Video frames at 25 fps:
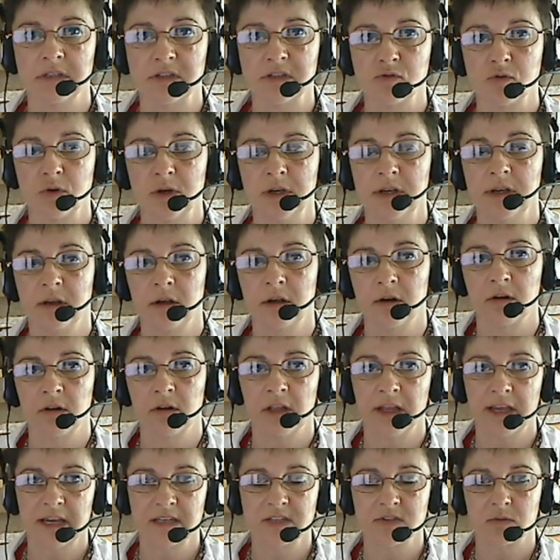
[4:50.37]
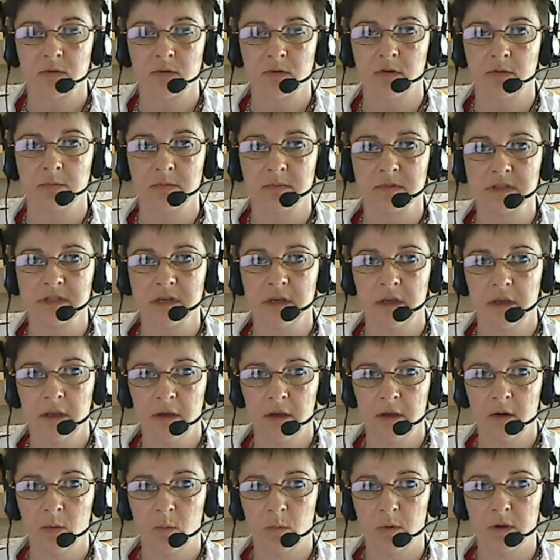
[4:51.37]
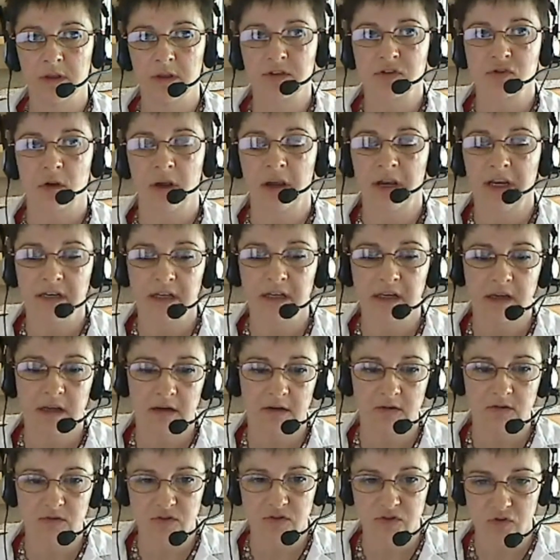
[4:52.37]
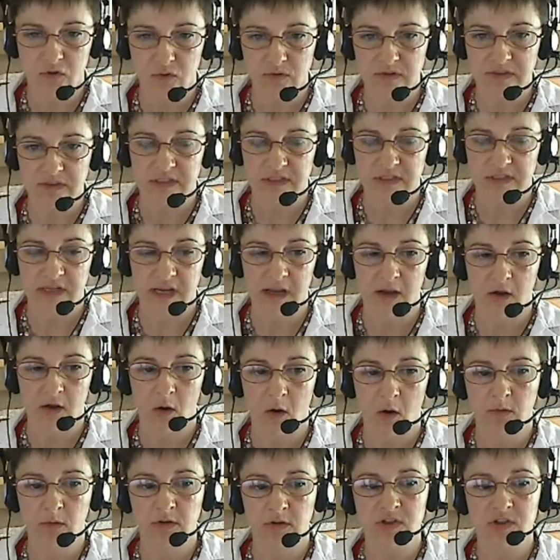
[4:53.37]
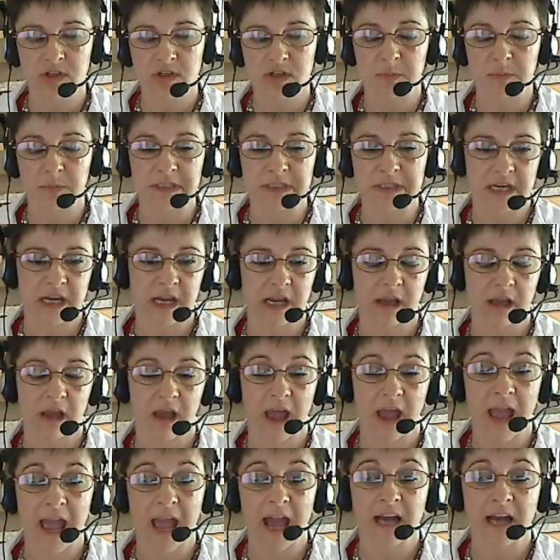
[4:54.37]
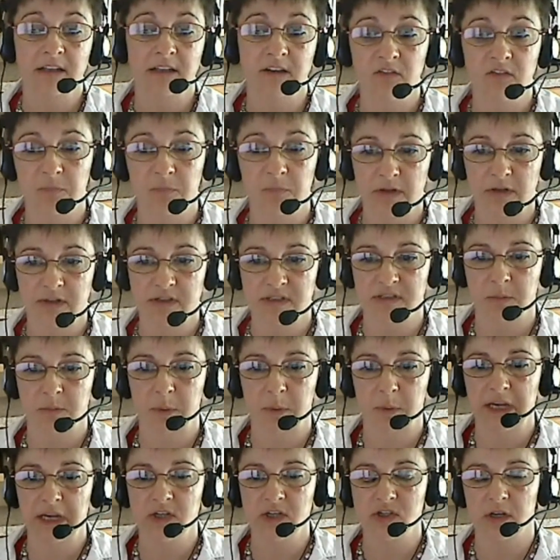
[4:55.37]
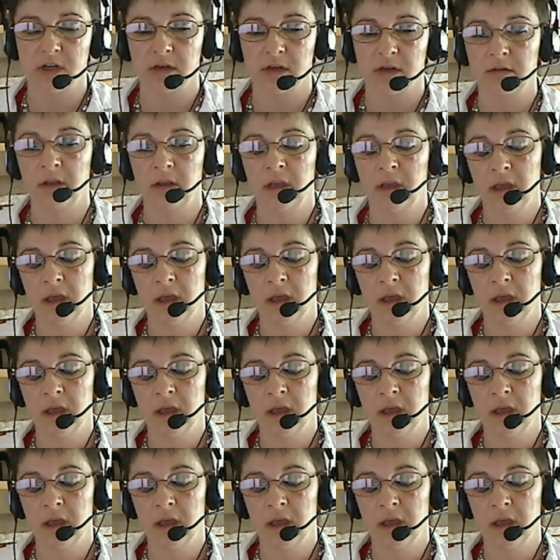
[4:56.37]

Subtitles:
treating our classrooms with trying to get our students to take ownership and take active participation,